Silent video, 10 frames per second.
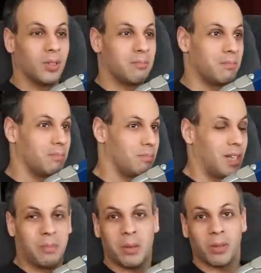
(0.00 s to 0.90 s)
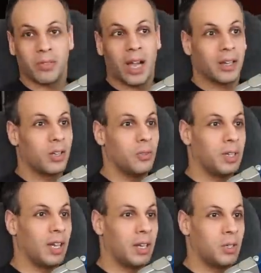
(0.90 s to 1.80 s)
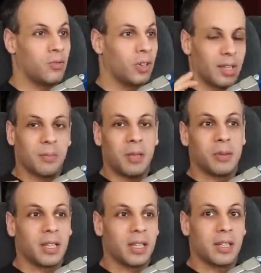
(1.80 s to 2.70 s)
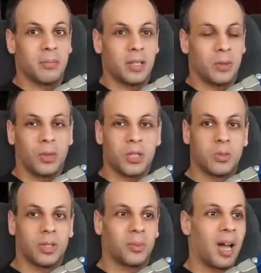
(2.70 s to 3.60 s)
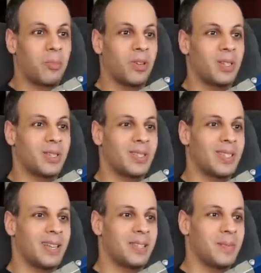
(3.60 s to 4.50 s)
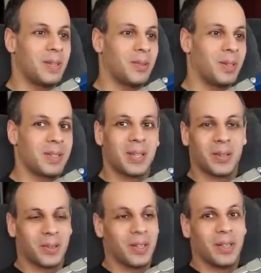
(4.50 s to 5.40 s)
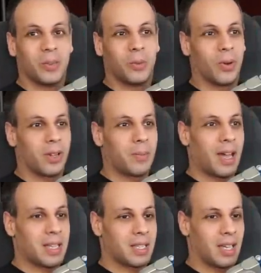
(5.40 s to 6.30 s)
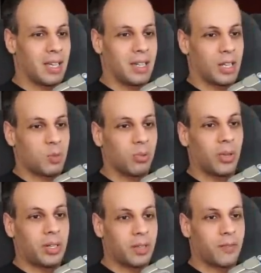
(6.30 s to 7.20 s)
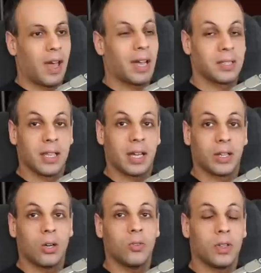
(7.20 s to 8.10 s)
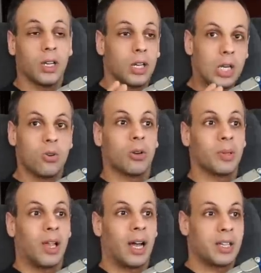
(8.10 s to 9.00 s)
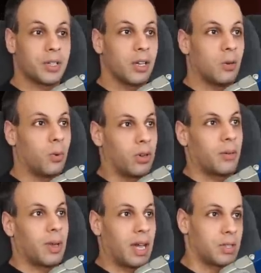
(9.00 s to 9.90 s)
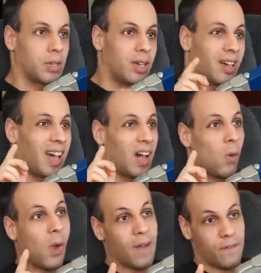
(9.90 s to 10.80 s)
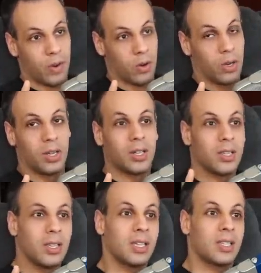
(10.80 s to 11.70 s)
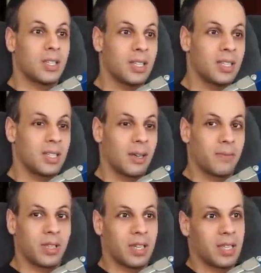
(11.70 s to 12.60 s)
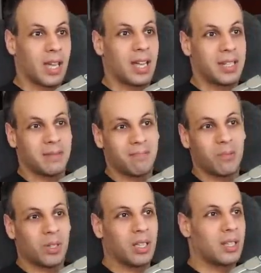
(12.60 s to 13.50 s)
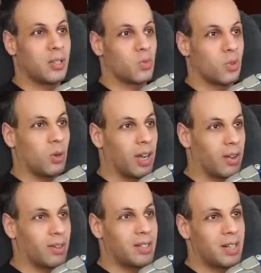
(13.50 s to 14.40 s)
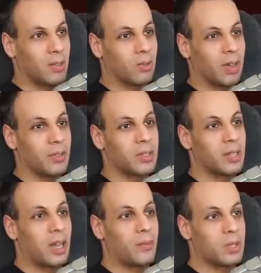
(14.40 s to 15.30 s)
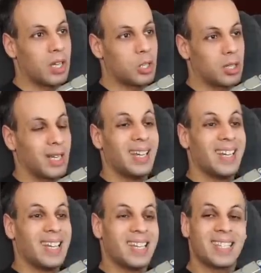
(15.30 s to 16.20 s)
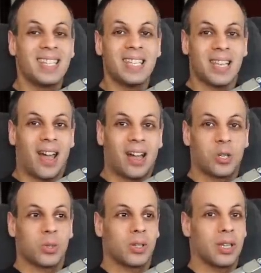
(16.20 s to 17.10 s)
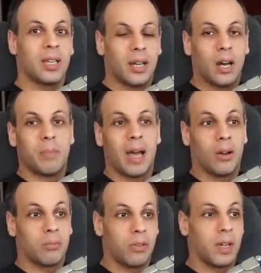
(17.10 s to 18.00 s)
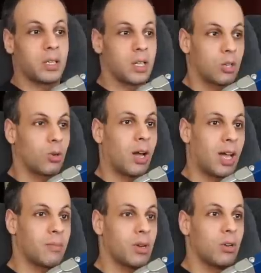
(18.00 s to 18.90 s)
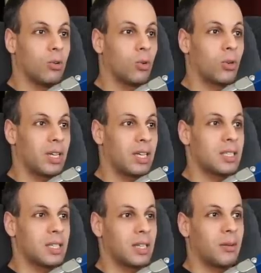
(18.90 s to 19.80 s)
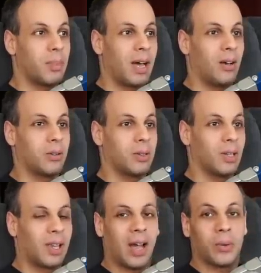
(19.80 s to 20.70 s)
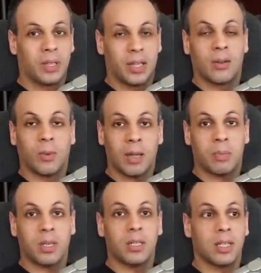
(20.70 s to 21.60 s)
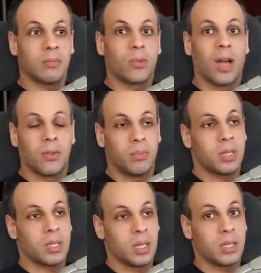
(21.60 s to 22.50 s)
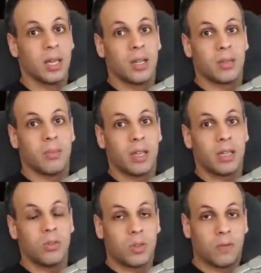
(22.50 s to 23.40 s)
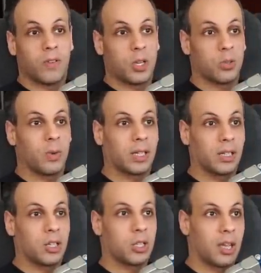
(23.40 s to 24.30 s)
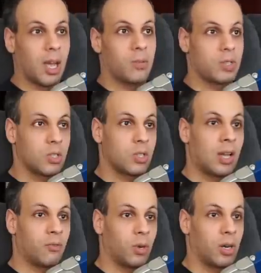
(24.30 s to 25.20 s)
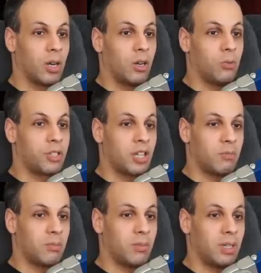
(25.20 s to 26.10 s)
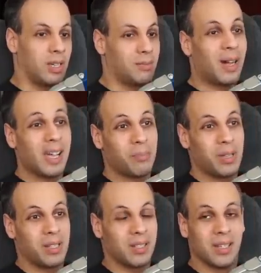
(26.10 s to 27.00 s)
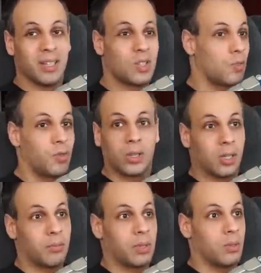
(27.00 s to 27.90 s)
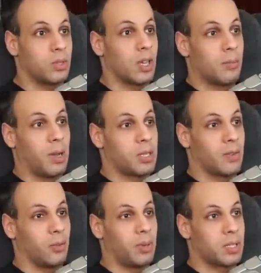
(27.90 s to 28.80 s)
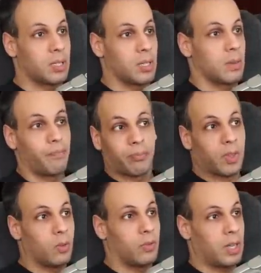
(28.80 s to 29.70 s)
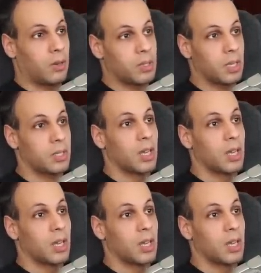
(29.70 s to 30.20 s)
and many people have gotten COVID and gotten over it, the people that tend to be the ones doing the robberies tend to be the ones that are wearing a mask and exploiting the fact that COVID normalized wearing a mask. However, this is something that really does require another level to the conversation. Is this actually about preventing crime or is it about allowing the NYPD and private businesses to make use of facial recognition cameras and software, which have been being, in my opinion, severely abused by several businesses? Over here it says